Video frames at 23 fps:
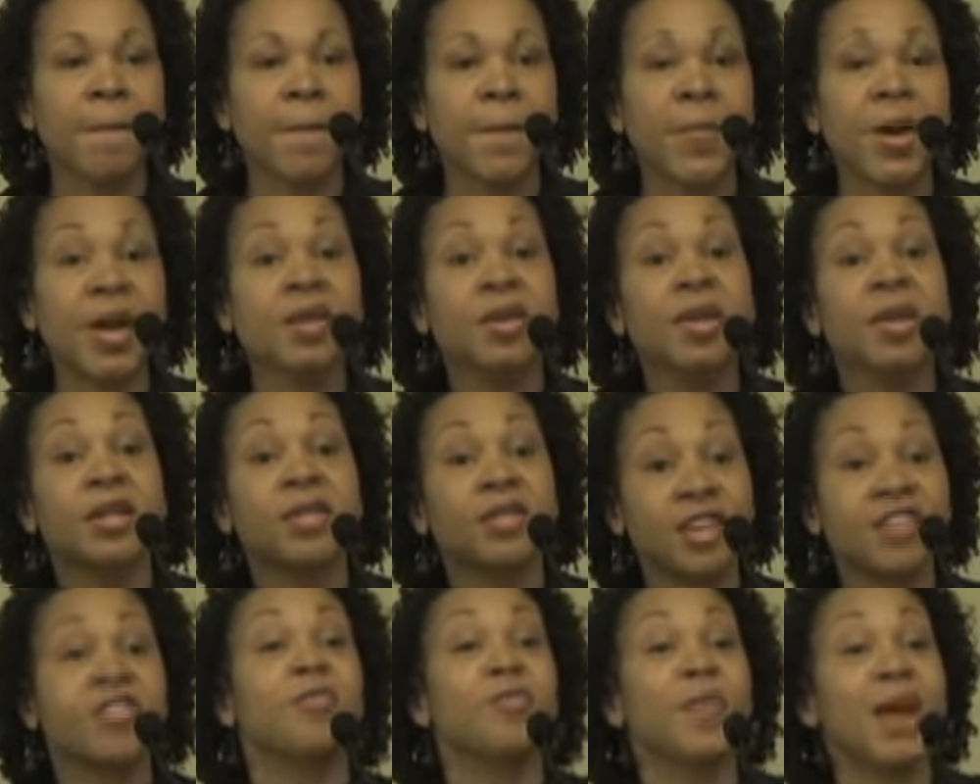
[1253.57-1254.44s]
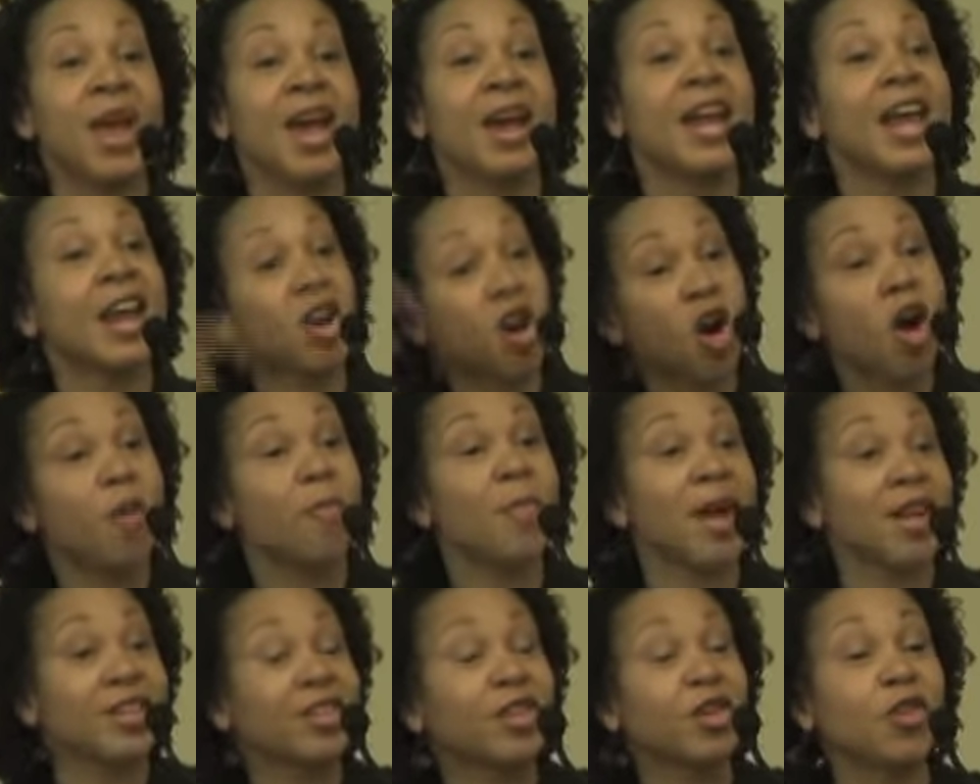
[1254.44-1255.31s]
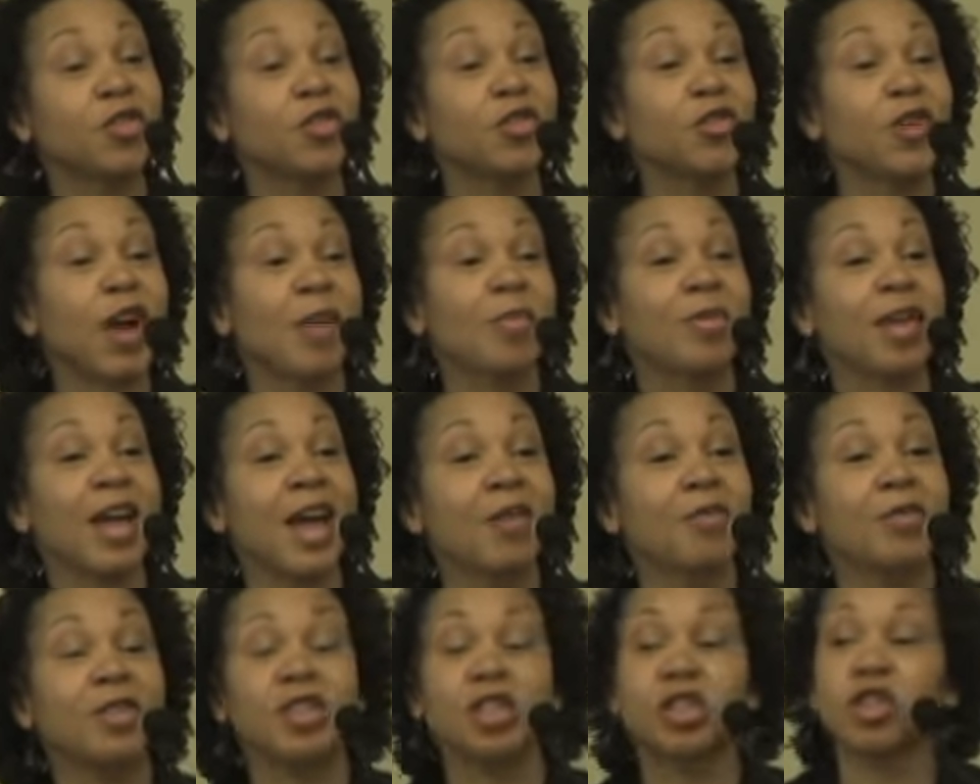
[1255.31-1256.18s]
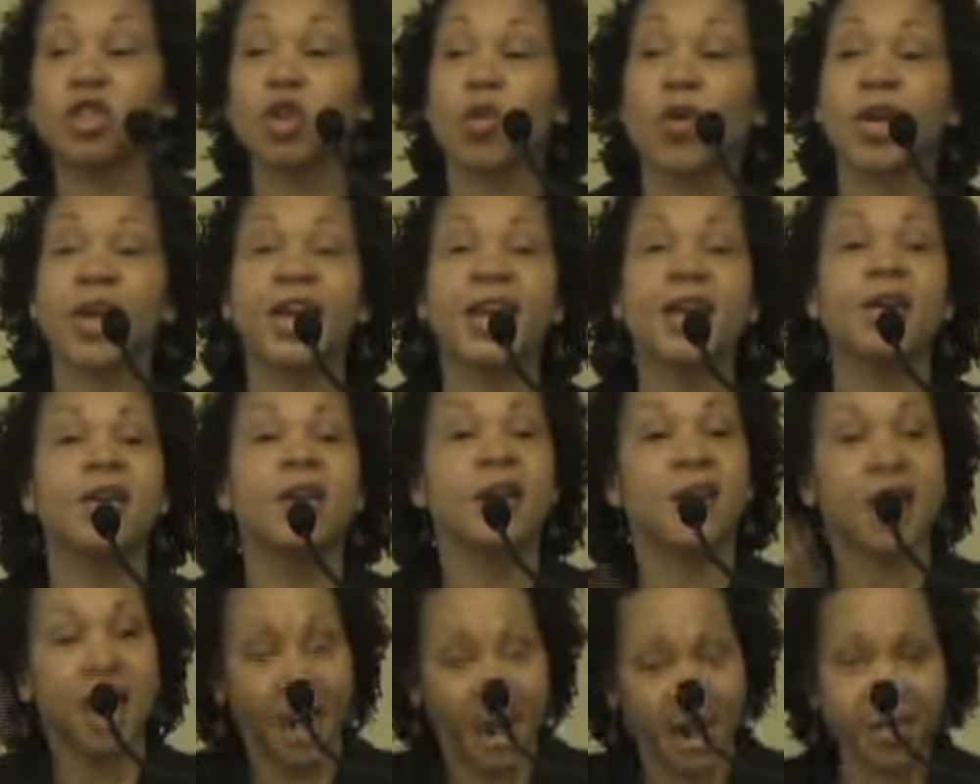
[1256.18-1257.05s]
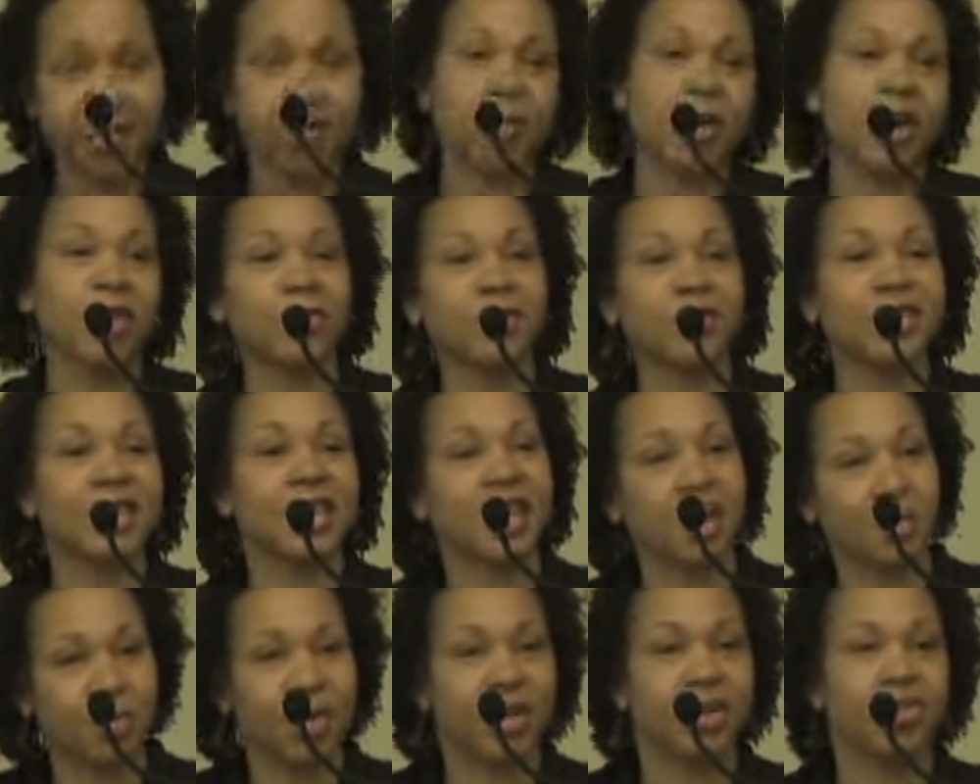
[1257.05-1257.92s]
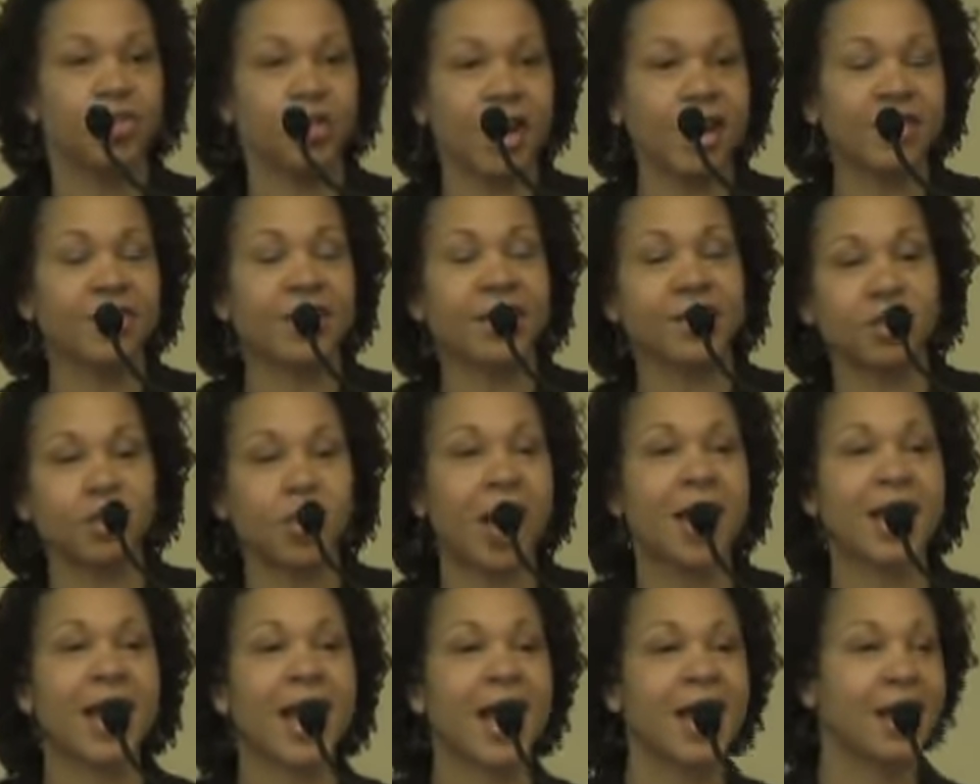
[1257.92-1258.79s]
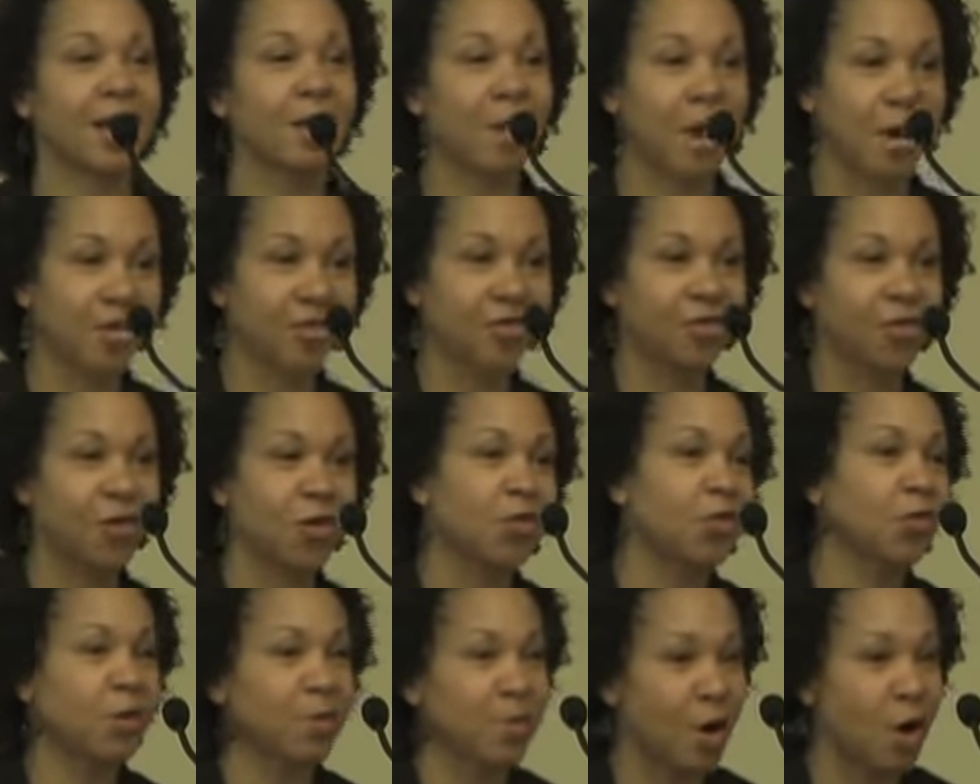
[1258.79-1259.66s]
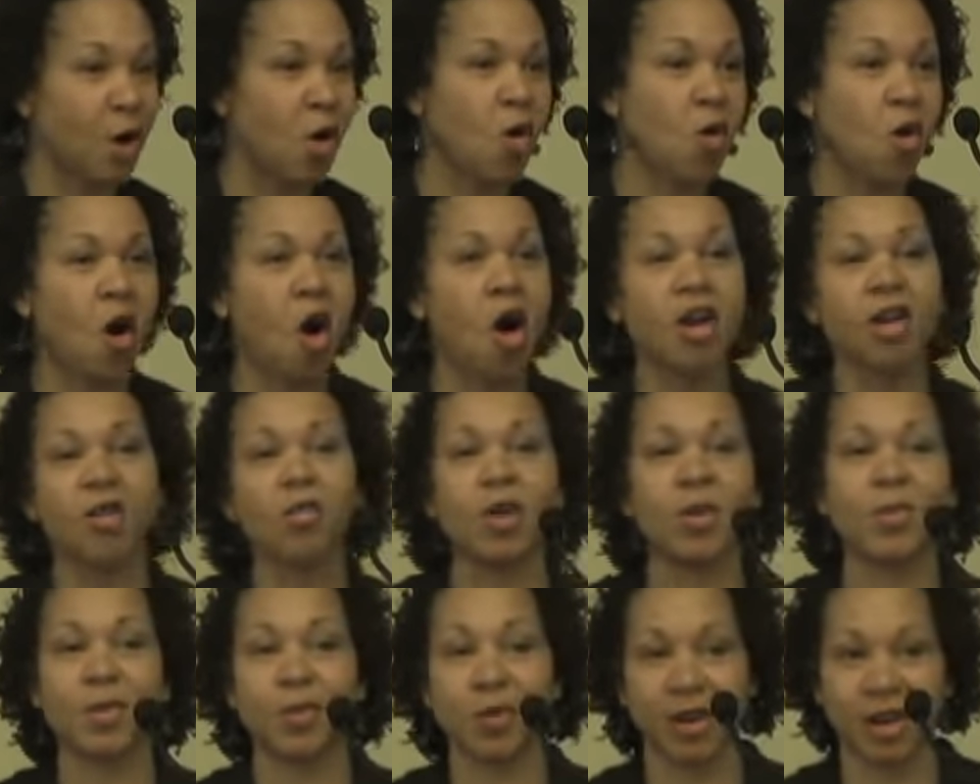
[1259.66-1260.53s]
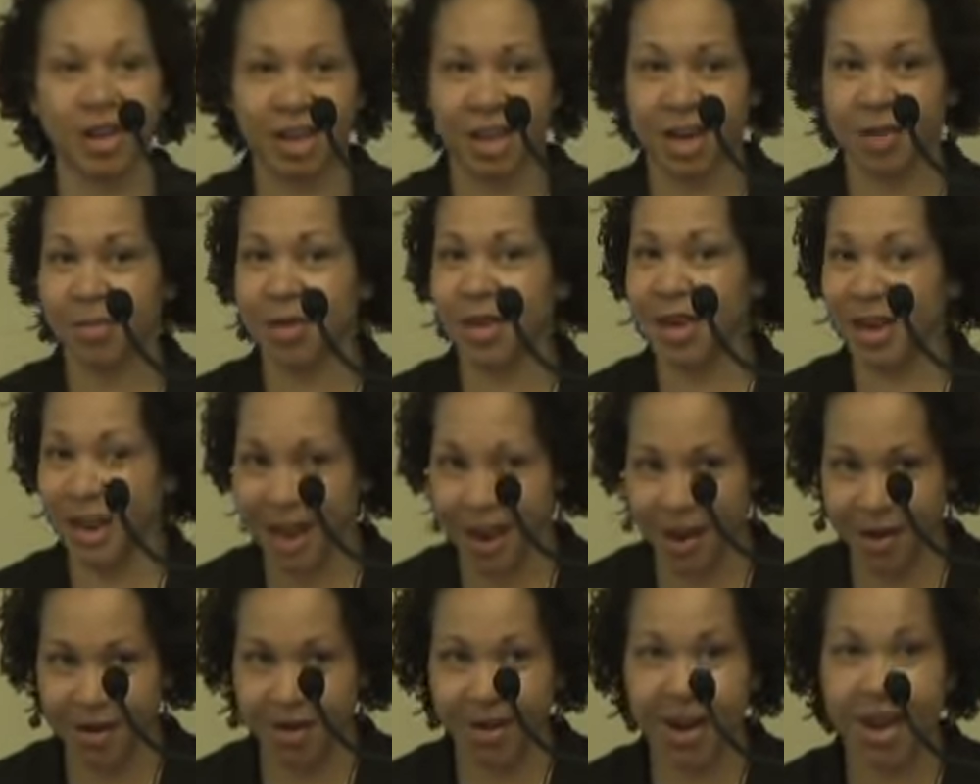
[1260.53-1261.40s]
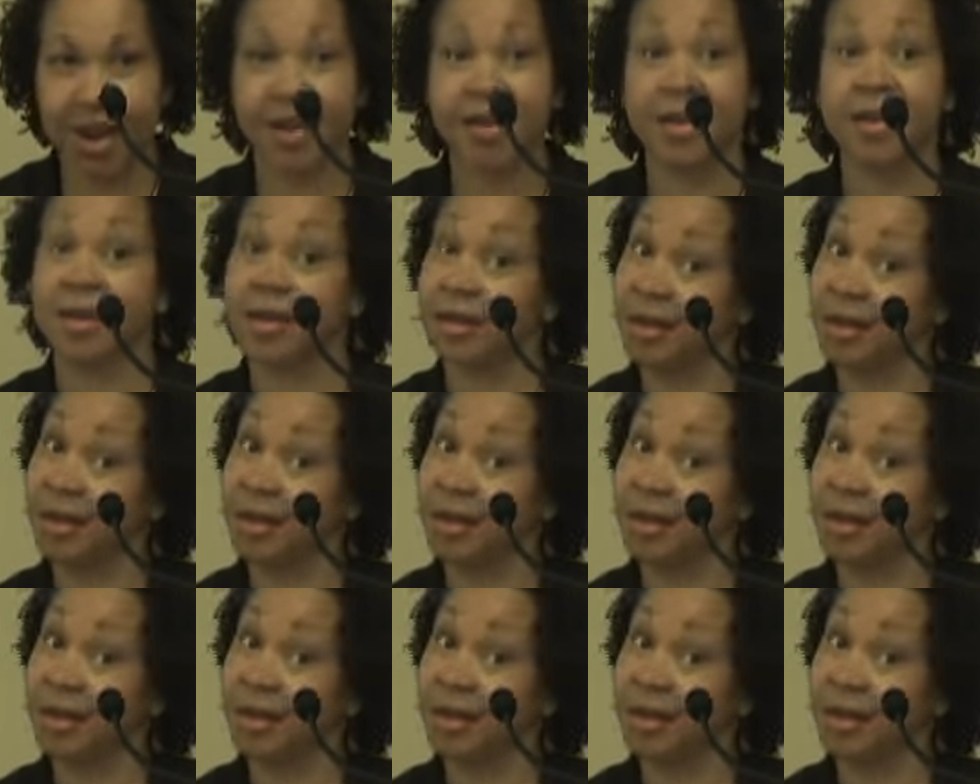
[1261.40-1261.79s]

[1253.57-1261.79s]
But this man had gone back to learn the tribal language. So he, each one of us would get up and he'd translate. So I got up, I was the first one, my whole, all the women were looking at me glaring like,